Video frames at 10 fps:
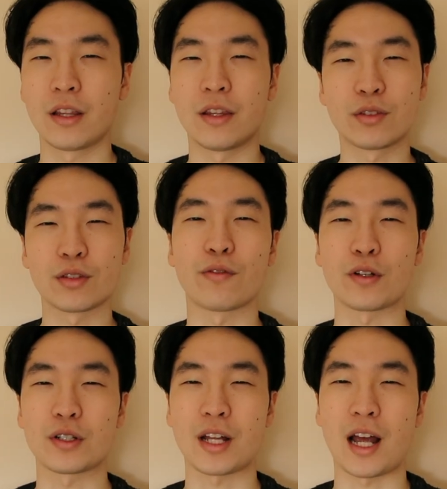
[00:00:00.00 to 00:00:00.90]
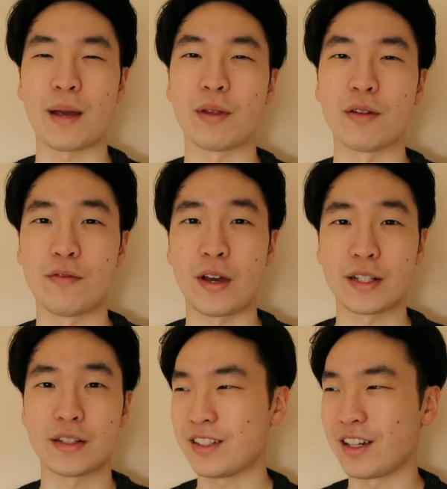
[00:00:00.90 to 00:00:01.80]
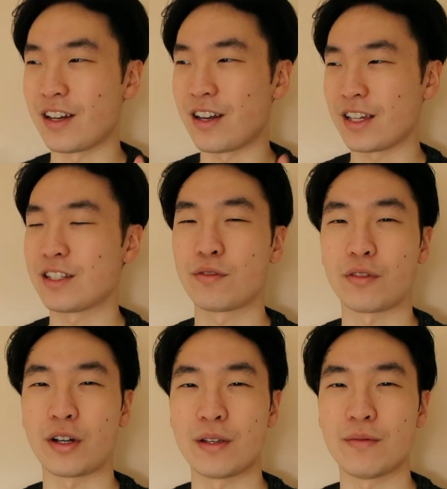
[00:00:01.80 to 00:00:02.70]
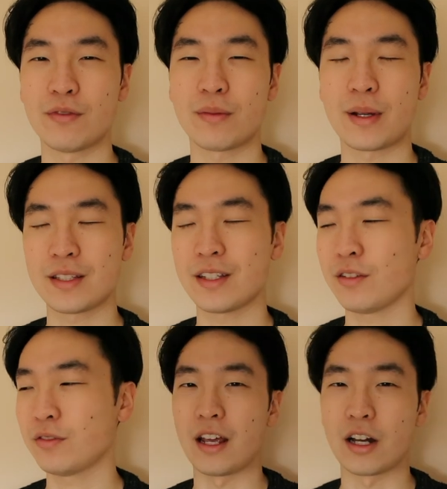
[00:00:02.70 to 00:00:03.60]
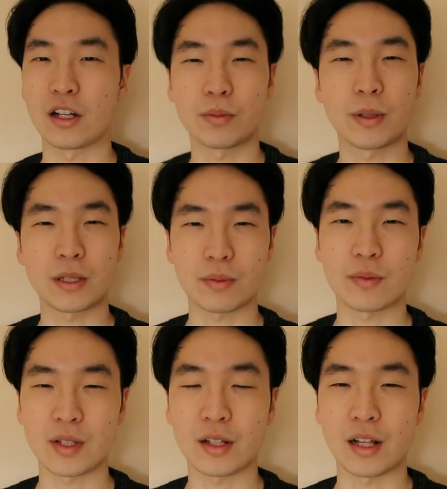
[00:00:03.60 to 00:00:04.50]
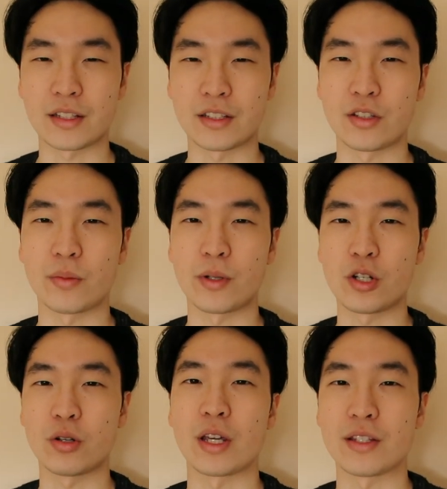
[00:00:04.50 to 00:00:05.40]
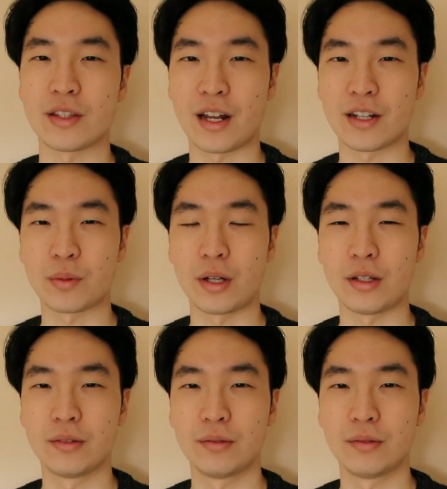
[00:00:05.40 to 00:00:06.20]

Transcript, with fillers: this is the first time I'll invest in a nice frame for myself. And I also picked up some sunglasses, so I'll be showcasing that as well.